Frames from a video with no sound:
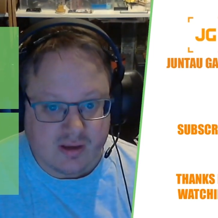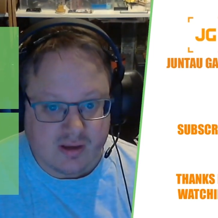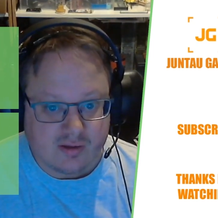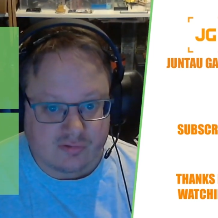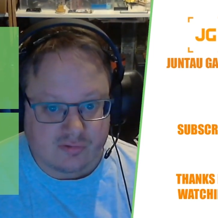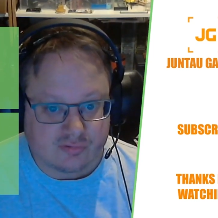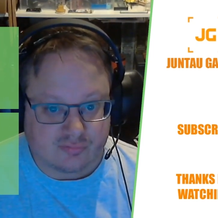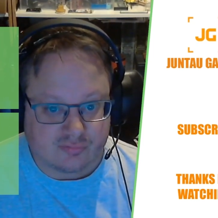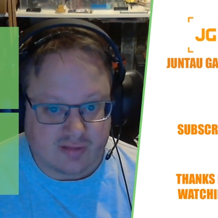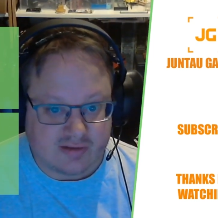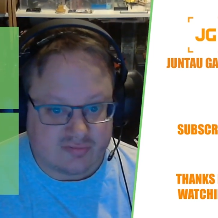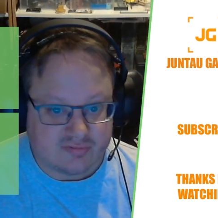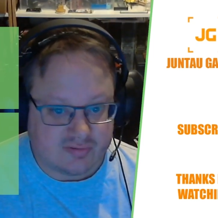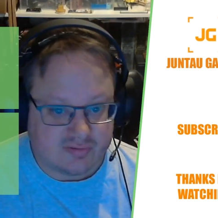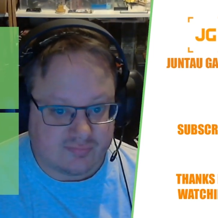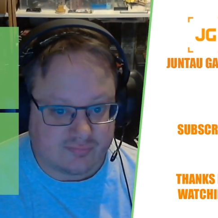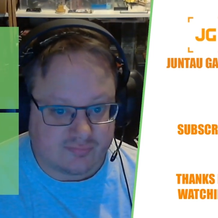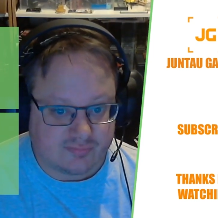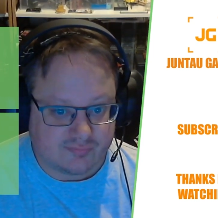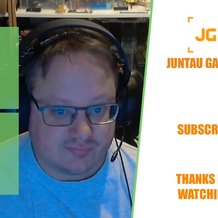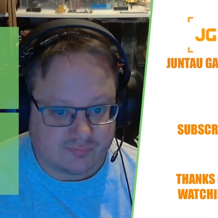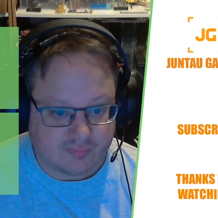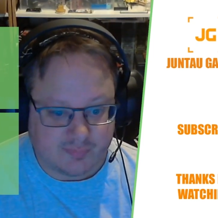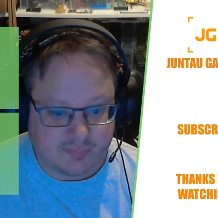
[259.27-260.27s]
So that's it
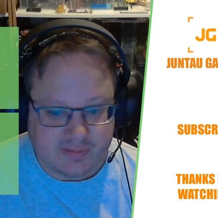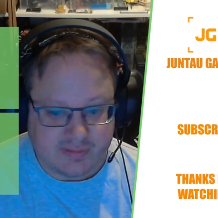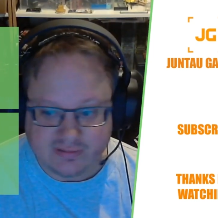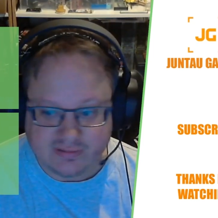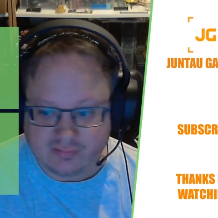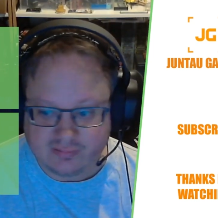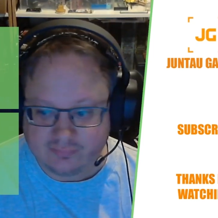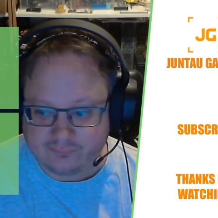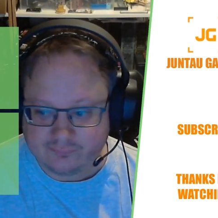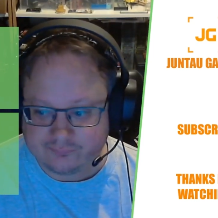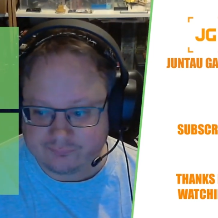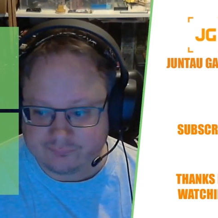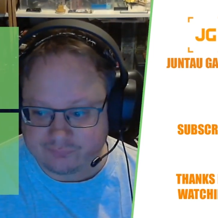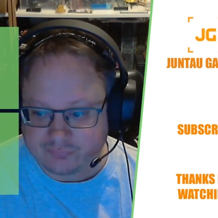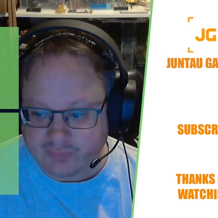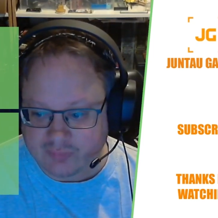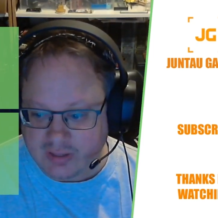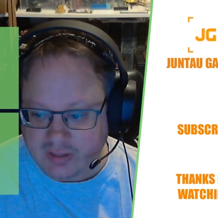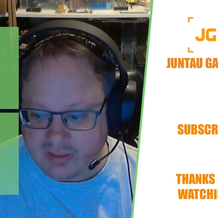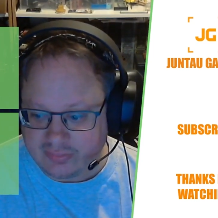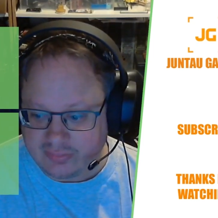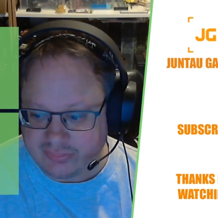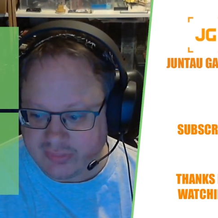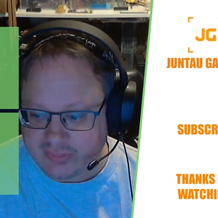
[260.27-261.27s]
from here.
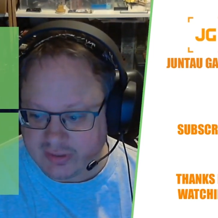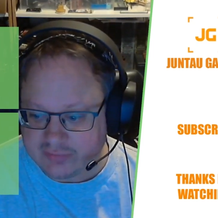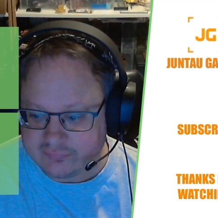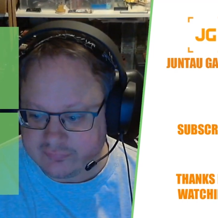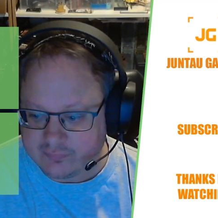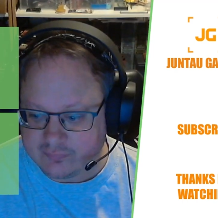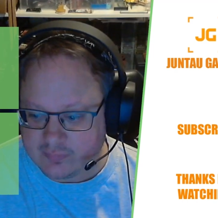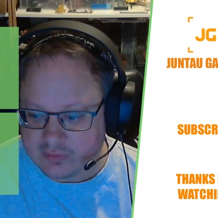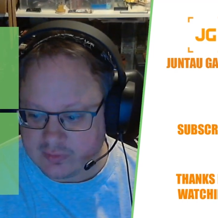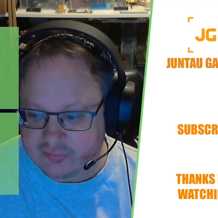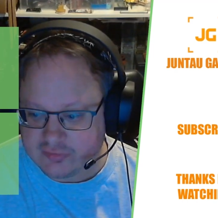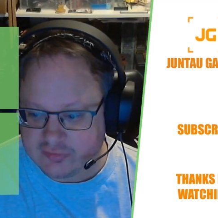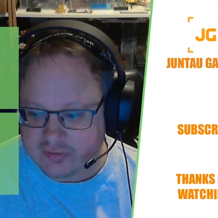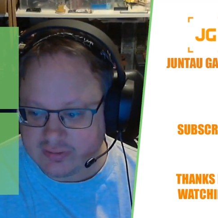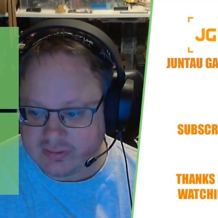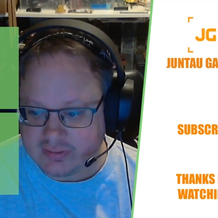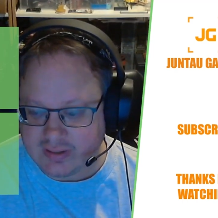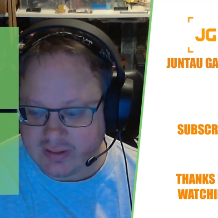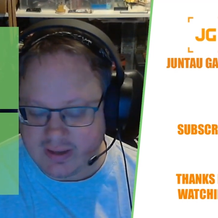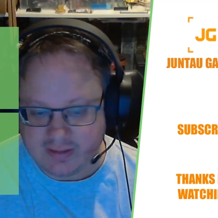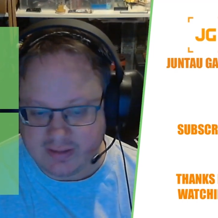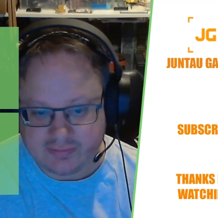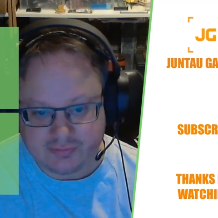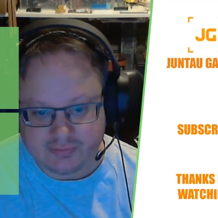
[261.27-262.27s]
I thank you for watching,
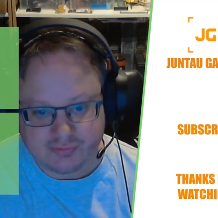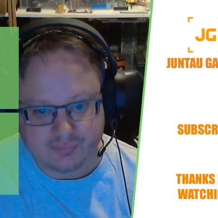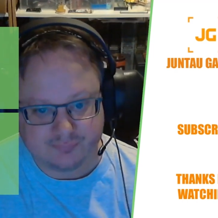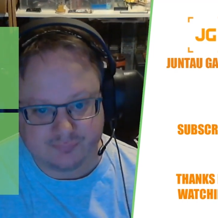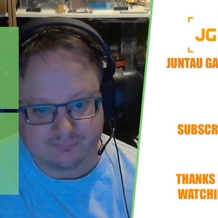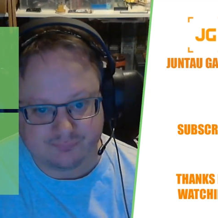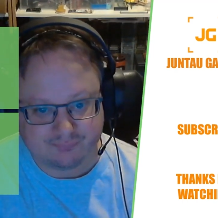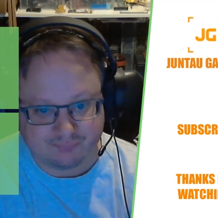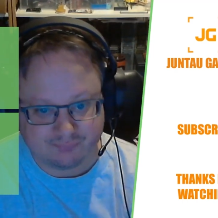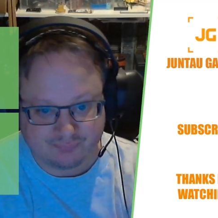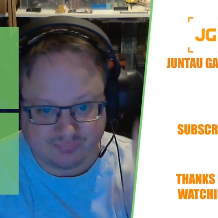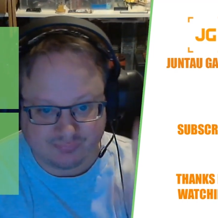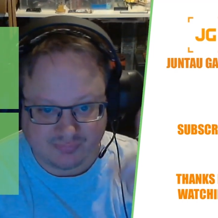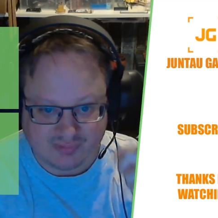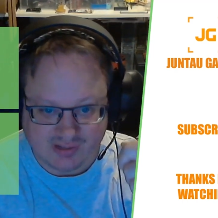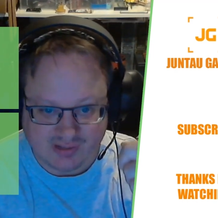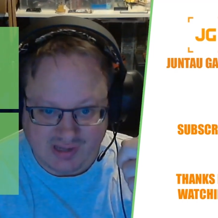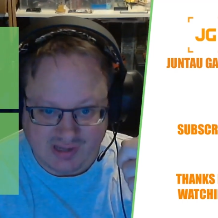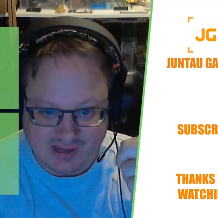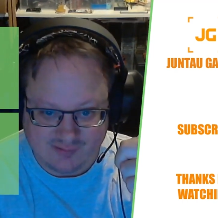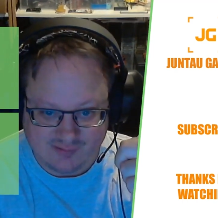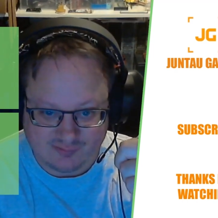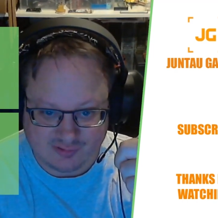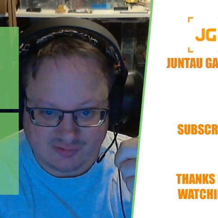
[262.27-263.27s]
and
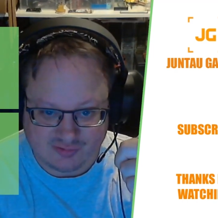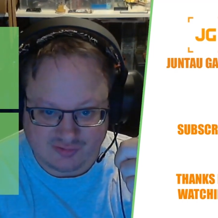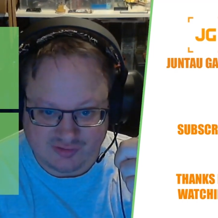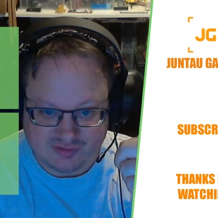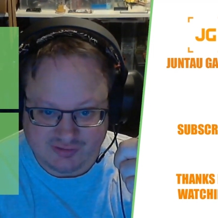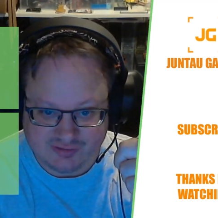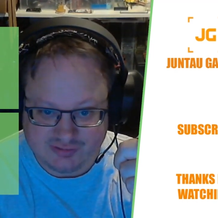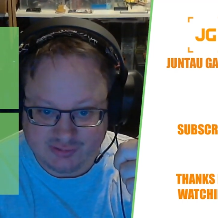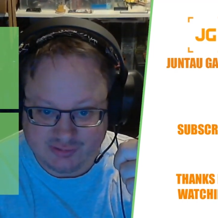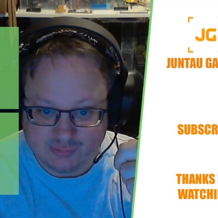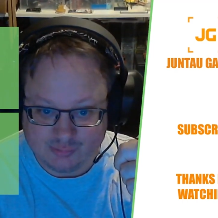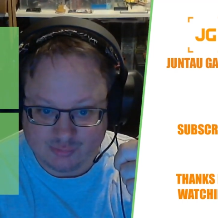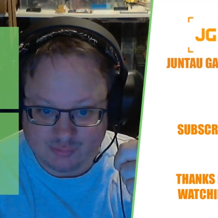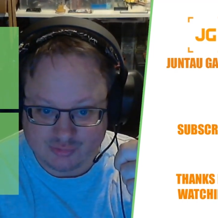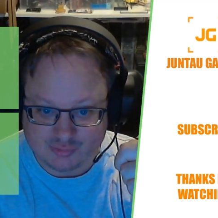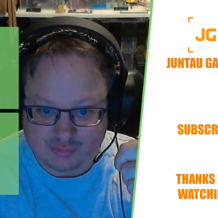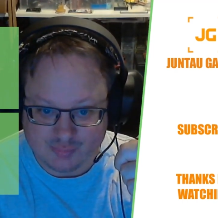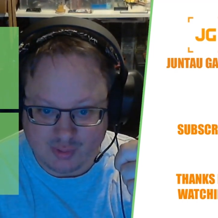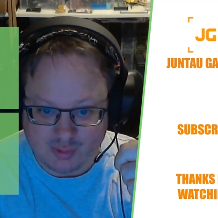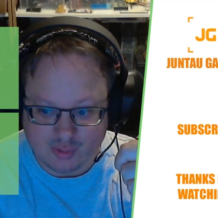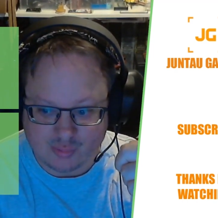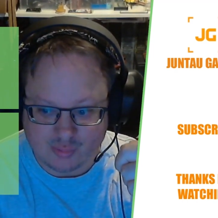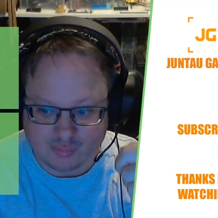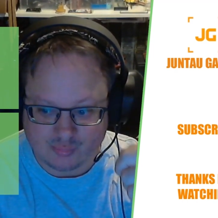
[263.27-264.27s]
I will see you
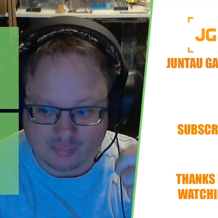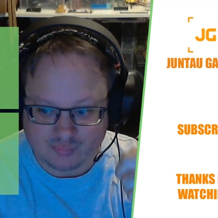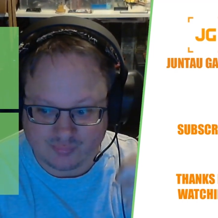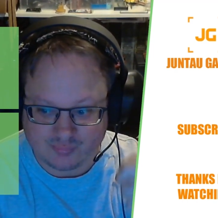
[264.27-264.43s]
tomorrow.